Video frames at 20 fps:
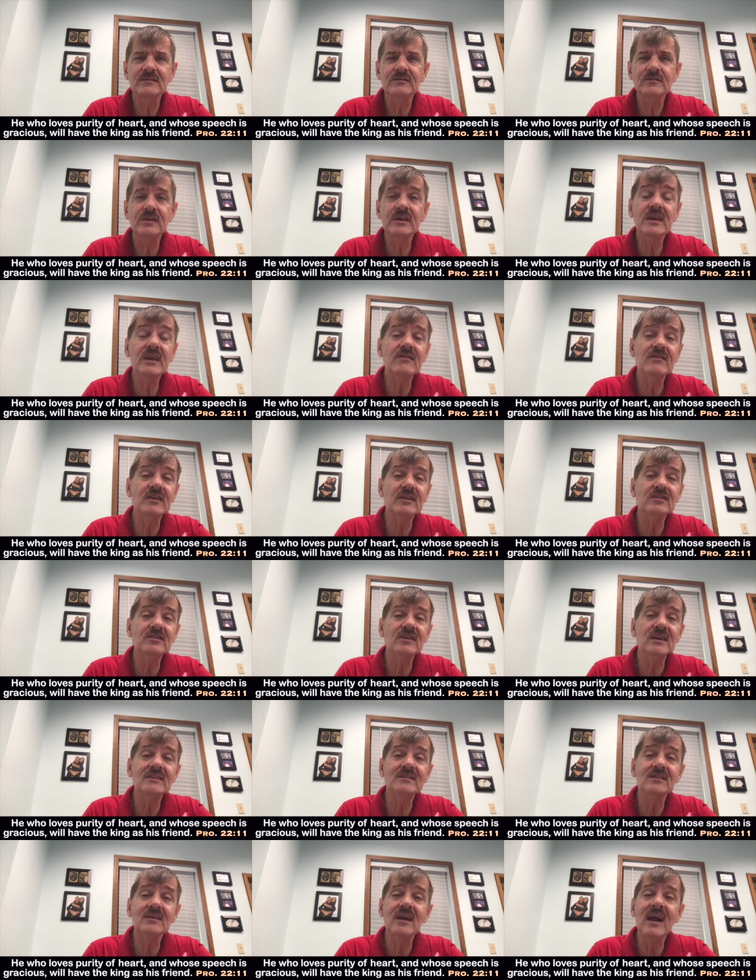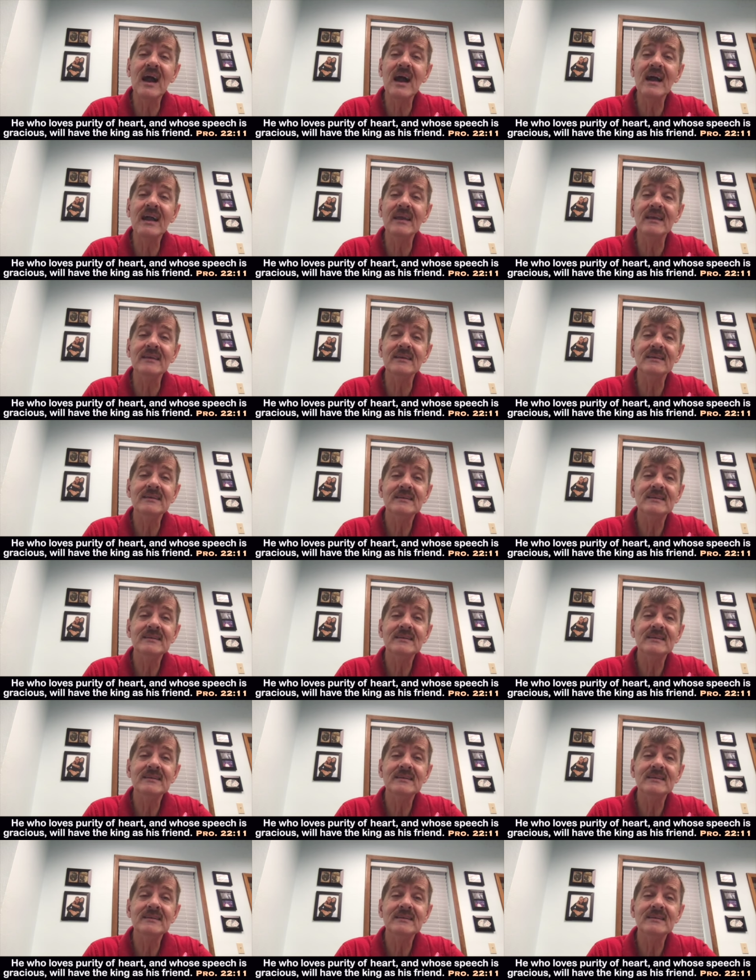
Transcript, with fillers: forgiving, gentle, kind,